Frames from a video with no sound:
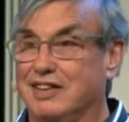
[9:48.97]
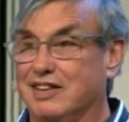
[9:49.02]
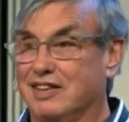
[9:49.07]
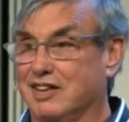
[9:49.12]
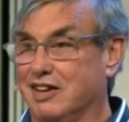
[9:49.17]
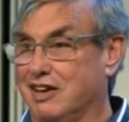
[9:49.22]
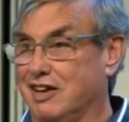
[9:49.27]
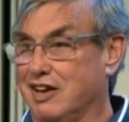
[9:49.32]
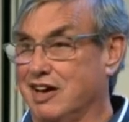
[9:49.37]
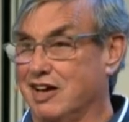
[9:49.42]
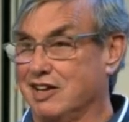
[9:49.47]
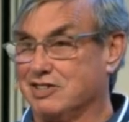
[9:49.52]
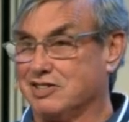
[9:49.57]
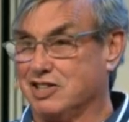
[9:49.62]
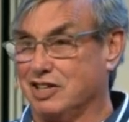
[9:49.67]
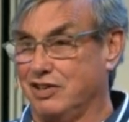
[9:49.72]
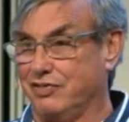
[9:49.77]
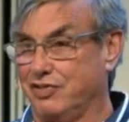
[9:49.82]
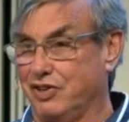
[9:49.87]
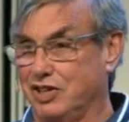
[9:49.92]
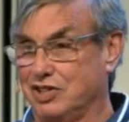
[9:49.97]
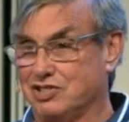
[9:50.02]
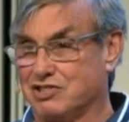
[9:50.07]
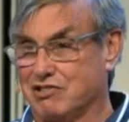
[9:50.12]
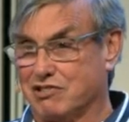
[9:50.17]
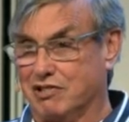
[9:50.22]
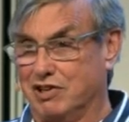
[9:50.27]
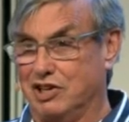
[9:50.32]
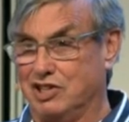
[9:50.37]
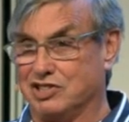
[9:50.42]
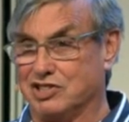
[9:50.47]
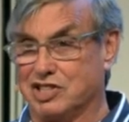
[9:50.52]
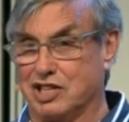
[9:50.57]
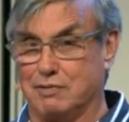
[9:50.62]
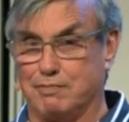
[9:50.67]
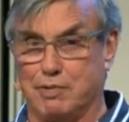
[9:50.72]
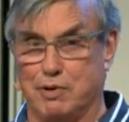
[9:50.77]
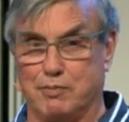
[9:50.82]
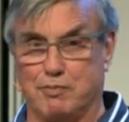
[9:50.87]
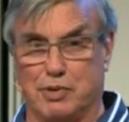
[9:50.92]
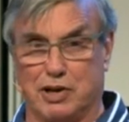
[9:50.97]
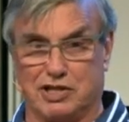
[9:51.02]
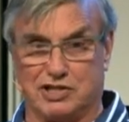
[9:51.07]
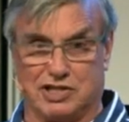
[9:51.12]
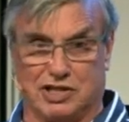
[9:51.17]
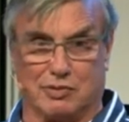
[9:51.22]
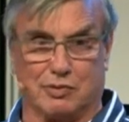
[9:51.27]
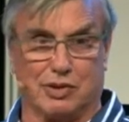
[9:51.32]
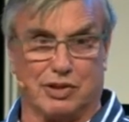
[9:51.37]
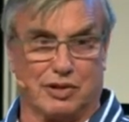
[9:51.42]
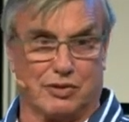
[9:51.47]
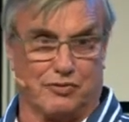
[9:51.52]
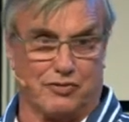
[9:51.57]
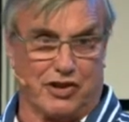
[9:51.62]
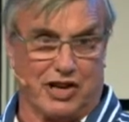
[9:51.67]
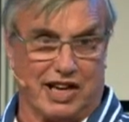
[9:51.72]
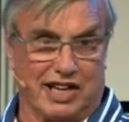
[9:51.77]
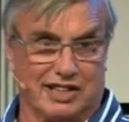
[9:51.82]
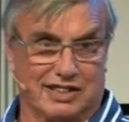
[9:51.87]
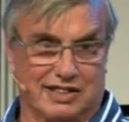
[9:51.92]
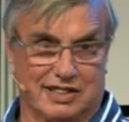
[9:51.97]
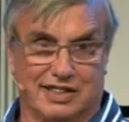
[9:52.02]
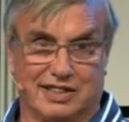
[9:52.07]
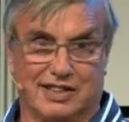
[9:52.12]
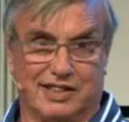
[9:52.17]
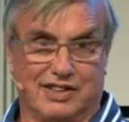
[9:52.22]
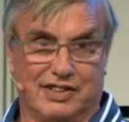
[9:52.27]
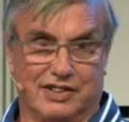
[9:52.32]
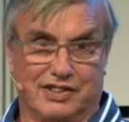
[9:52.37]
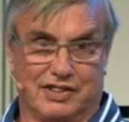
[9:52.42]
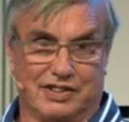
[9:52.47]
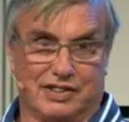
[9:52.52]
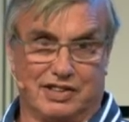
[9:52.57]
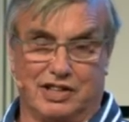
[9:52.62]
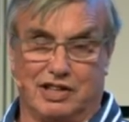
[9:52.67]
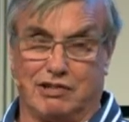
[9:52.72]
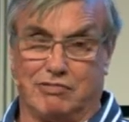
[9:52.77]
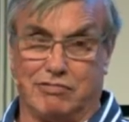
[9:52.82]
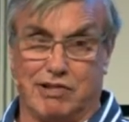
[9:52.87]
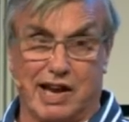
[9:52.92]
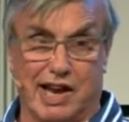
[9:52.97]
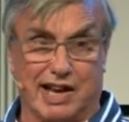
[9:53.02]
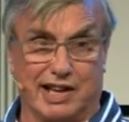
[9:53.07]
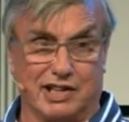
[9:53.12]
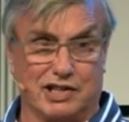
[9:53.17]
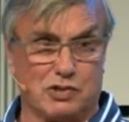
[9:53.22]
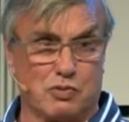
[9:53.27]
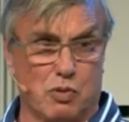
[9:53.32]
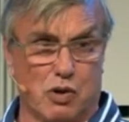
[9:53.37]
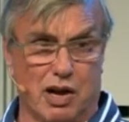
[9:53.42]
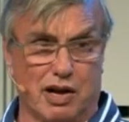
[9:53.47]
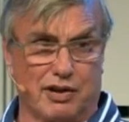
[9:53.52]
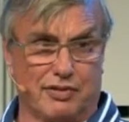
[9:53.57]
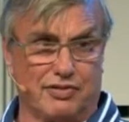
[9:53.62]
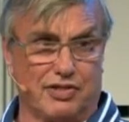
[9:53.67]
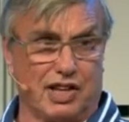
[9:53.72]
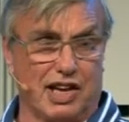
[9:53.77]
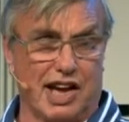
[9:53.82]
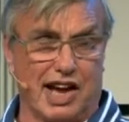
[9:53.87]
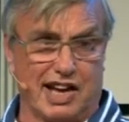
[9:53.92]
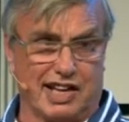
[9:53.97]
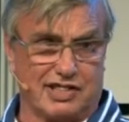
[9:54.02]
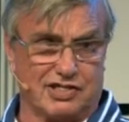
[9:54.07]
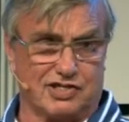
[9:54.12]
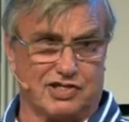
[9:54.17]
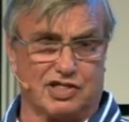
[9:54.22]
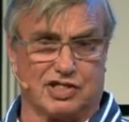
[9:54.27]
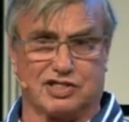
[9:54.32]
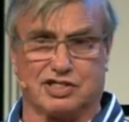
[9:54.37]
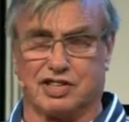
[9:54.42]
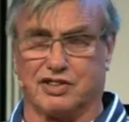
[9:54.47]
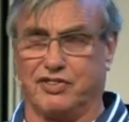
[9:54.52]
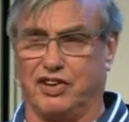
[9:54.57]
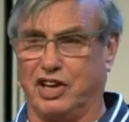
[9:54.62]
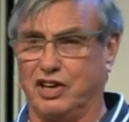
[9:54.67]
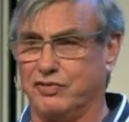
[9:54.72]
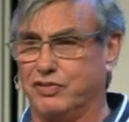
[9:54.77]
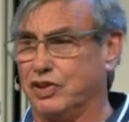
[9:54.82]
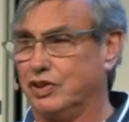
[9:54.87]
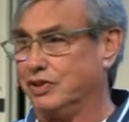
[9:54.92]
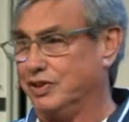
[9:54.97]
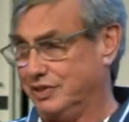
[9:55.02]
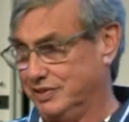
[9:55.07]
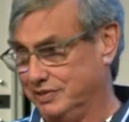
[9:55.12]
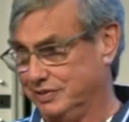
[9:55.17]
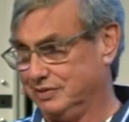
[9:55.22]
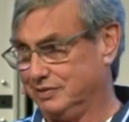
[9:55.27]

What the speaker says: that our TV screens had been buzzing with the fact that Iran is one of the axis of evil